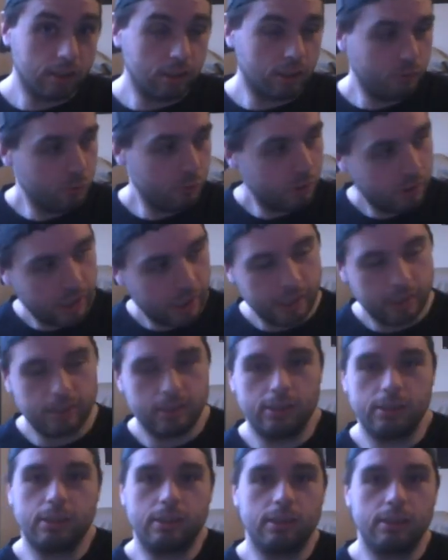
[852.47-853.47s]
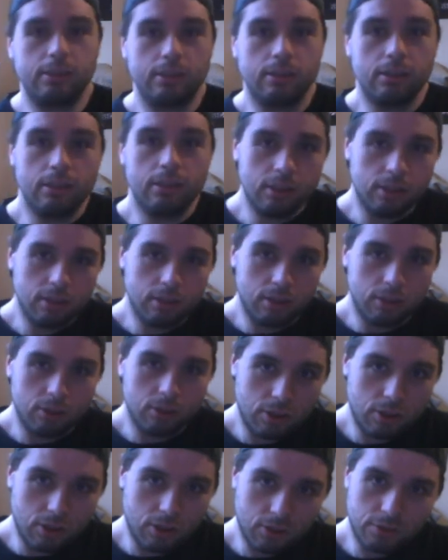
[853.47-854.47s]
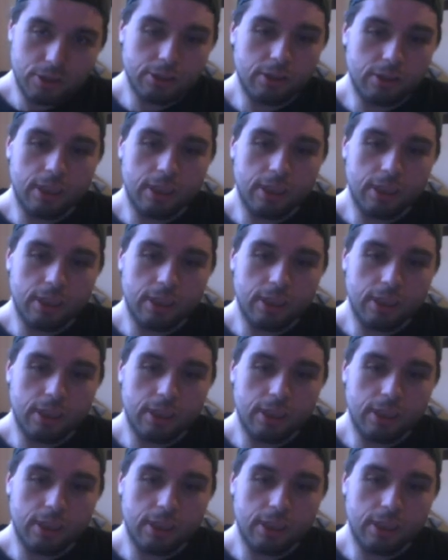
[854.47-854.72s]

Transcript: I would like to know your